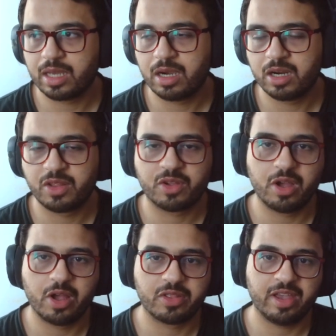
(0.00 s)
cards
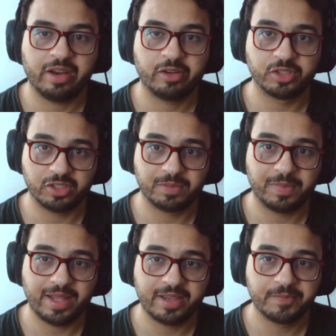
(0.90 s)
cost energy to
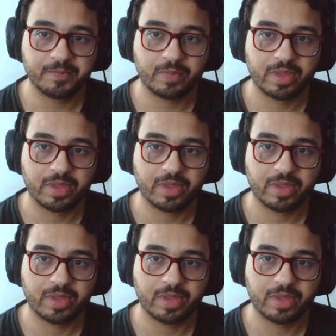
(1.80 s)
play,